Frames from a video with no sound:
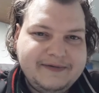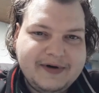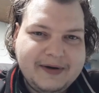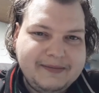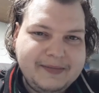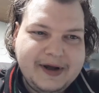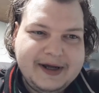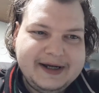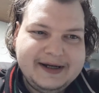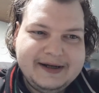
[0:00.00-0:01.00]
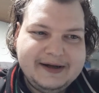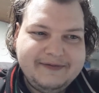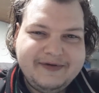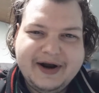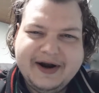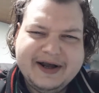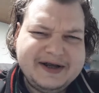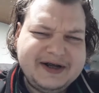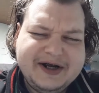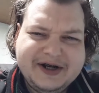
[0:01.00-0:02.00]
from
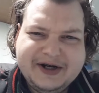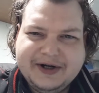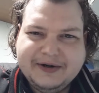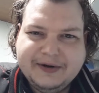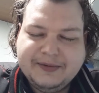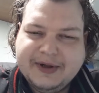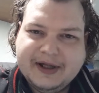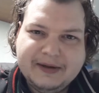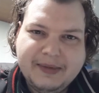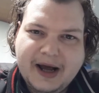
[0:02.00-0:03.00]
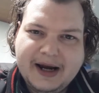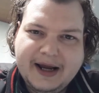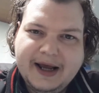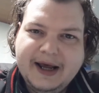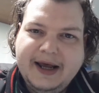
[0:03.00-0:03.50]
various tissues within the body